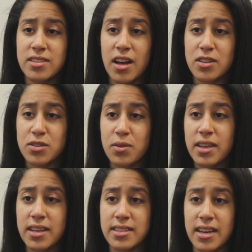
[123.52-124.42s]
does not
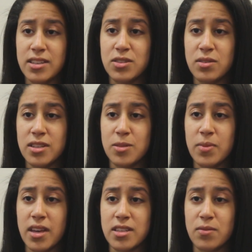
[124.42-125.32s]
solely entice
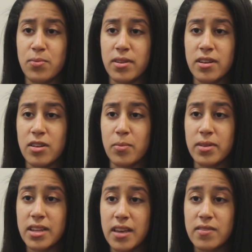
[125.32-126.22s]
students because of political
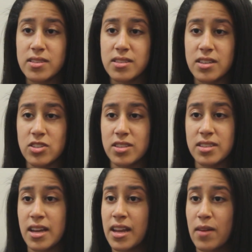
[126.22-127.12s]
beliefs, such
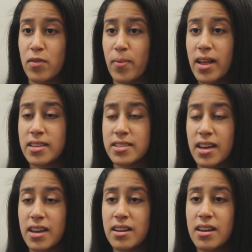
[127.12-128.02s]
as standing up for
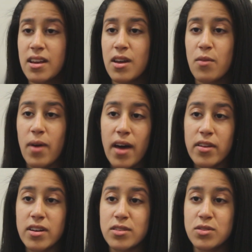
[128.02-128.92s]
Palestine.
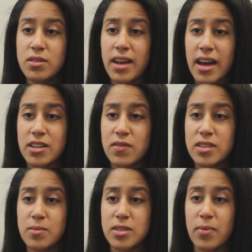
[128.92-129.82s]
Rather, student
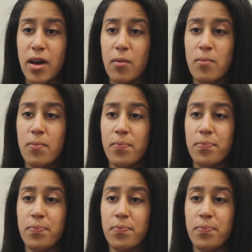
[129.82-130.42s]
activism is about